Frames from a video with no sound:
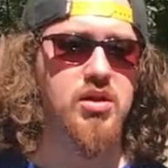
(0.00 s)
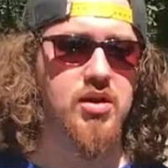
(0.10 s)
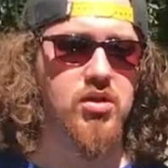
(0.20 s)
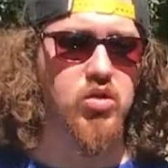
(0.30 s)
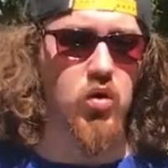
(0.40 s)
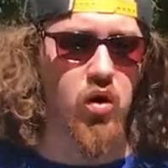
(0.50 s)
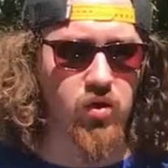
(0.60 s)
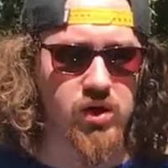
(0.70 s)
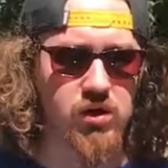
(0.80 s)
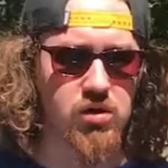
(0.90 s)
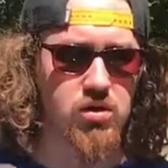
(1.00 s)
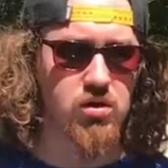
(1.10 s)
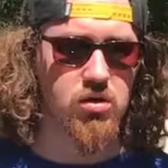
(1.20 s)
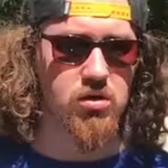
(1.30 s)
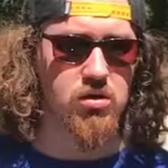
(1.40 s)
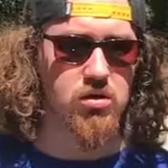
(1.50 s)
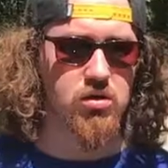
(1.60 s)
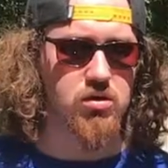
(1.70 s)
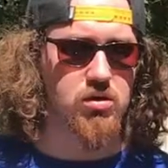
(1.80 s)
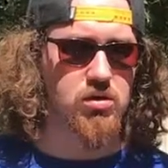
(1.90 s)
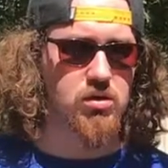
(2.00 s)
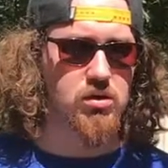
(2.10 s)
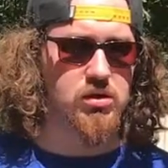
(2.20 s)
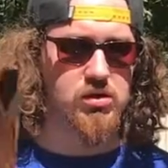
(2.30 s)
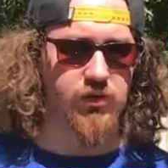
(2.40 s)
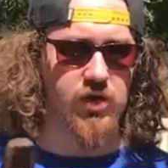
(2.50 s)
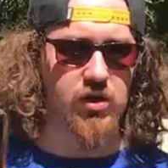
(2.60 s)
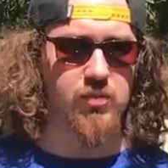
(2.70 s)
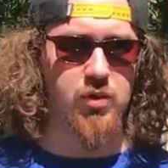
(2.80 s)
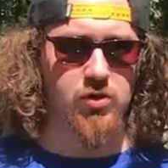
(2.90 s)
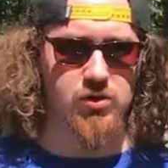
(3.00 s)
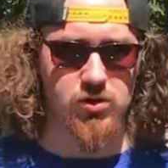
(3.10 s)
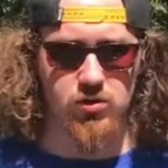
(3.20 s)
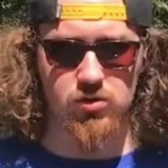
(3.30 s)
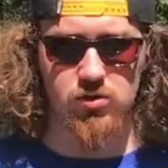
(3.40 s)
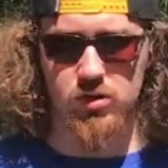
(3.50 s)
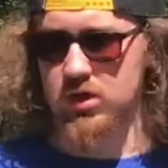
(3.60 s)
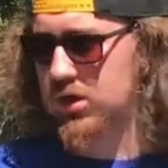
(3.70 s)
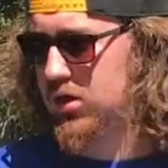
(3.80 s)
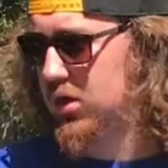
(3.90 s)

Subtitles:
that throwing is a very personal thing.